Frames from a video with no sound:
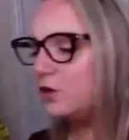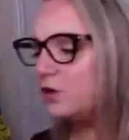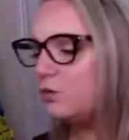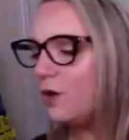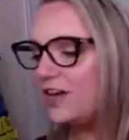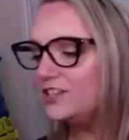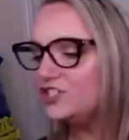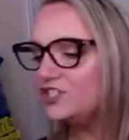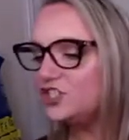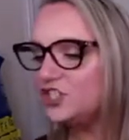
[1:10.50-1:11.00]
the
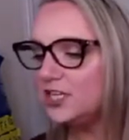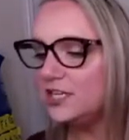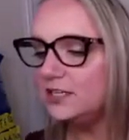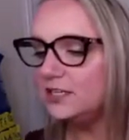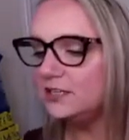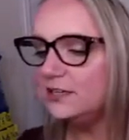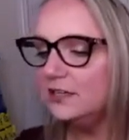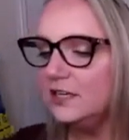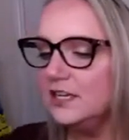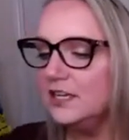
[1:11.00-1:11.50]
question
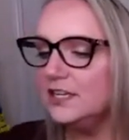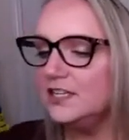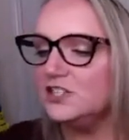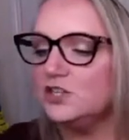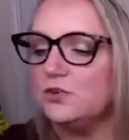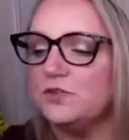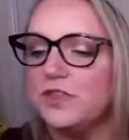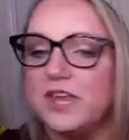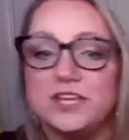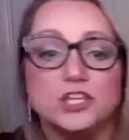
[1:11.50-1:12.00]

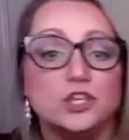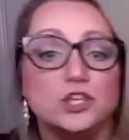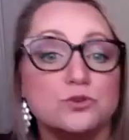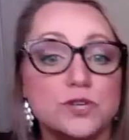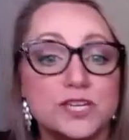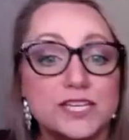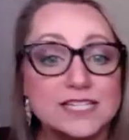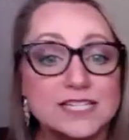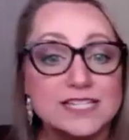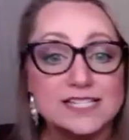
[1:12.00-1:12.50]
so that you
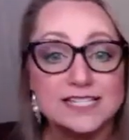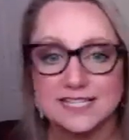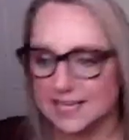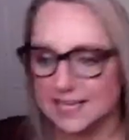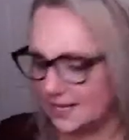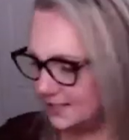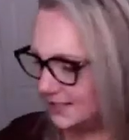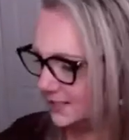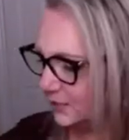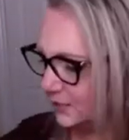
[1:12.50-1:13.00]
can see
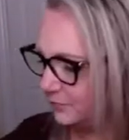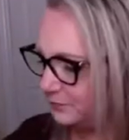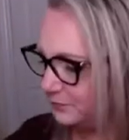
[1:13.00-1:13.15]
it.